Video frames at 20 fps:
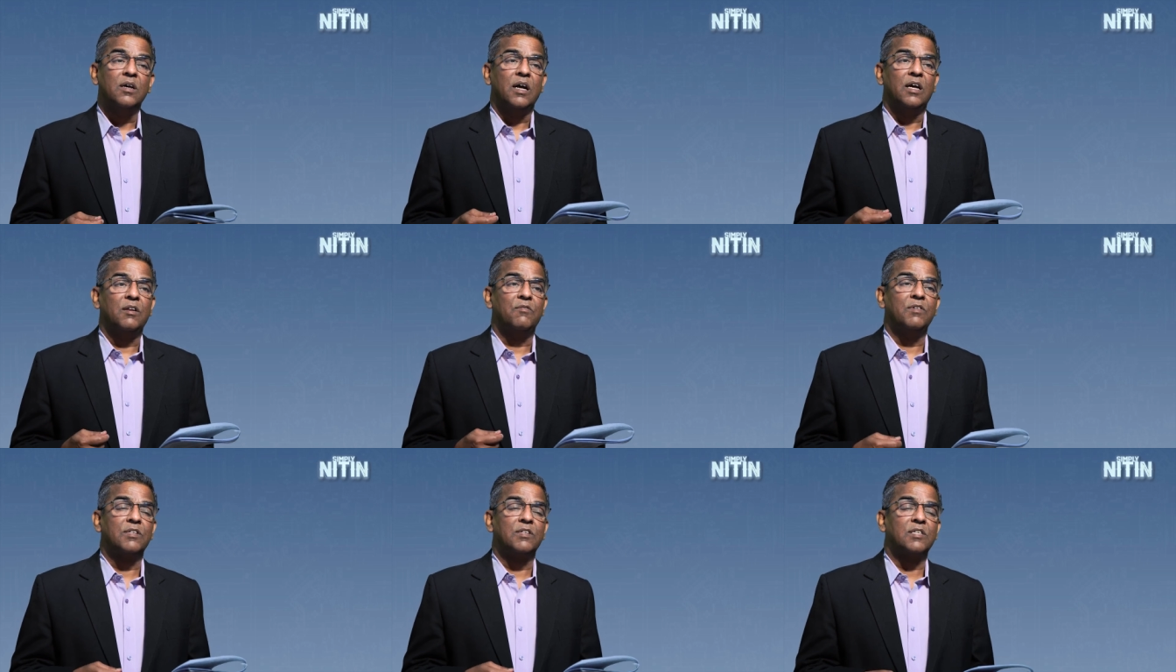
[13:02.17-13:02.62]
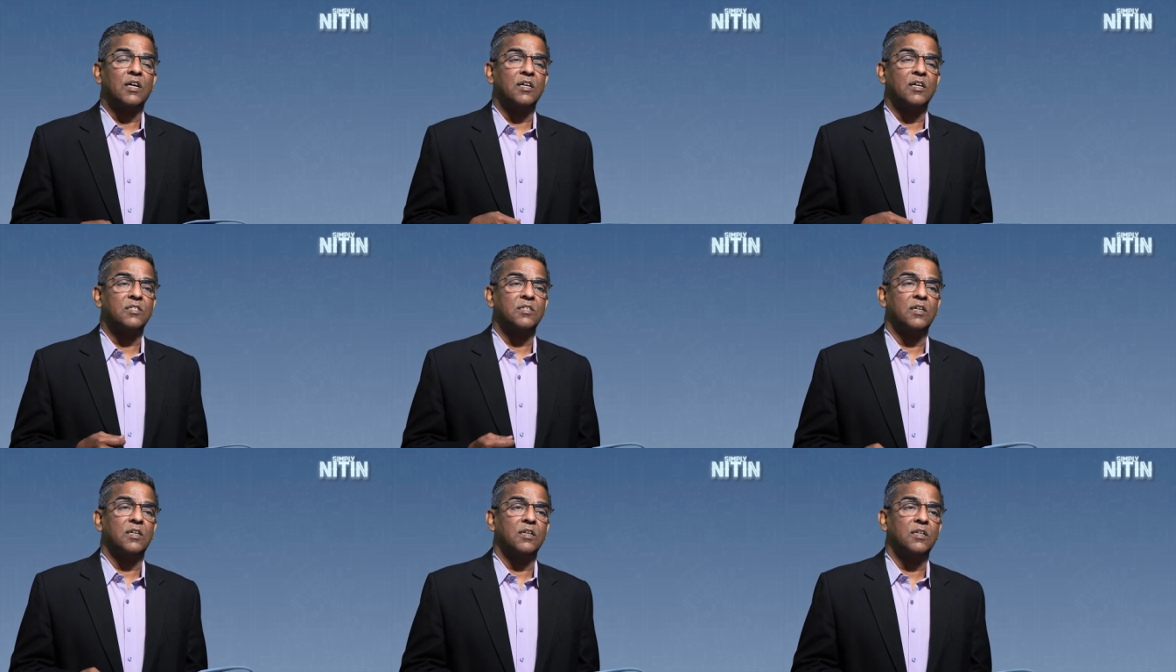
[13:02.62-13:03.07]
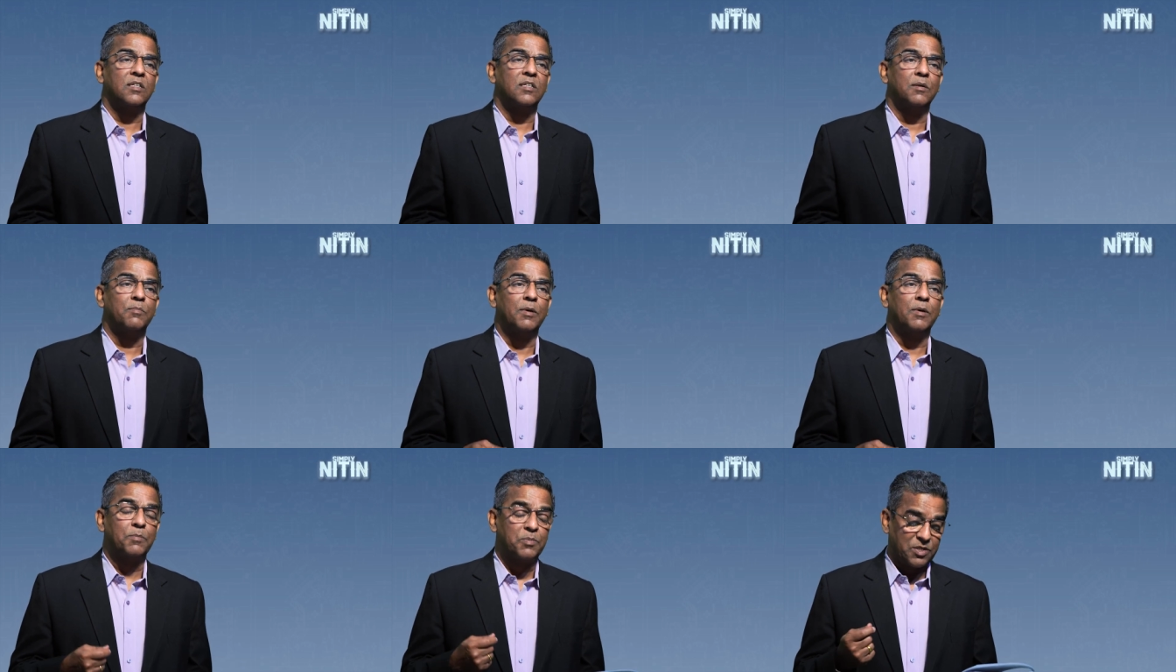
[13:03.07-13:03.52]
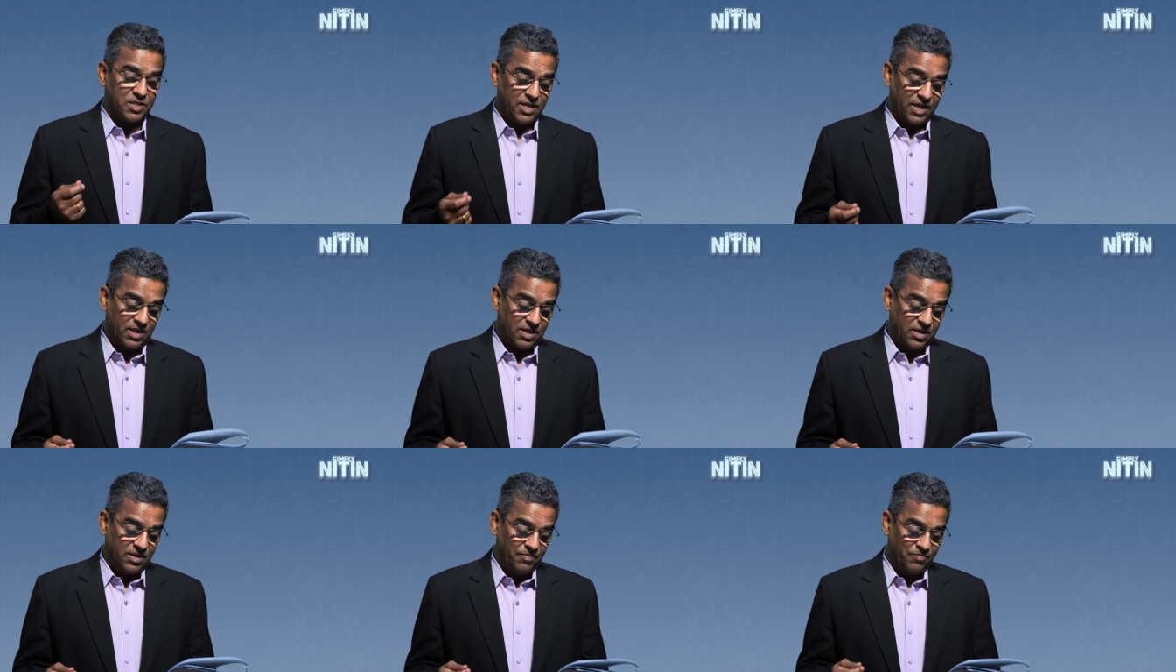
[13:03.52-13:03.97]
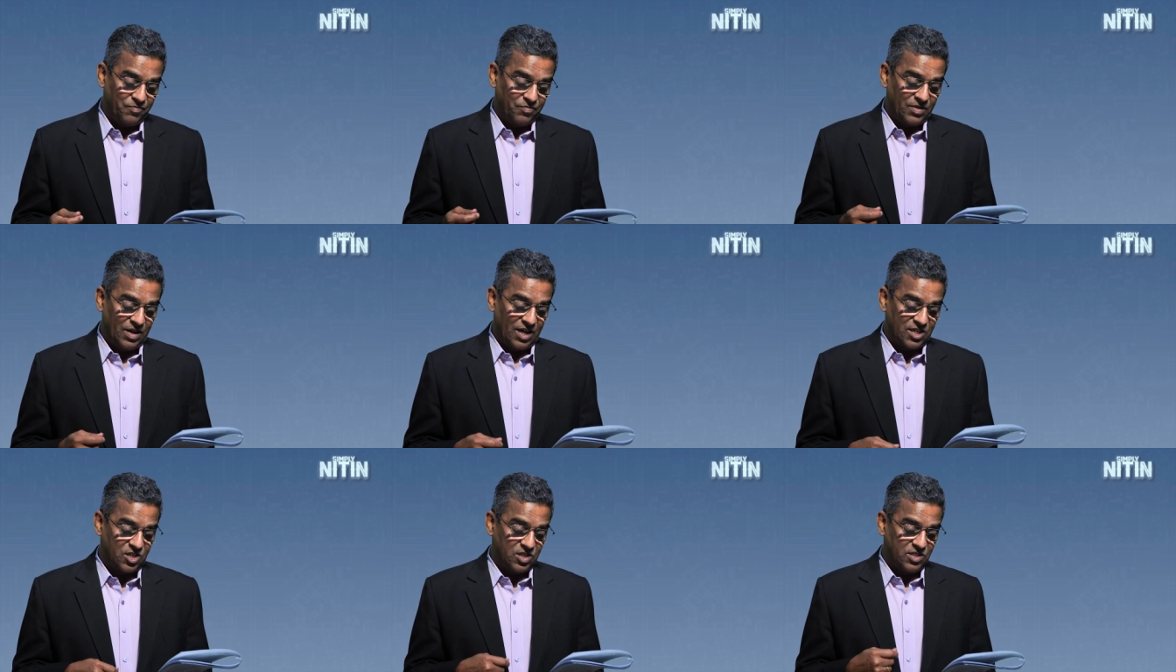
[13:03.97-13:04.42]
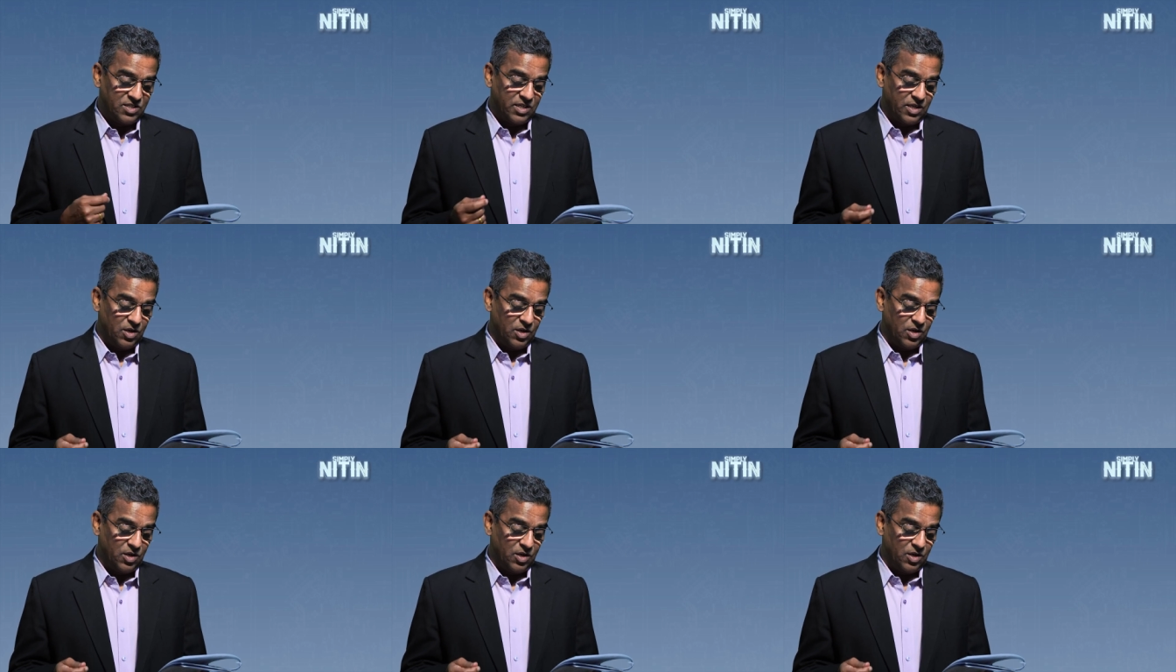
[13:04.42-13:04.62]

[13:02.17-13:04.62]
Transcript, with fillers: envisaged under the BIMSTEC National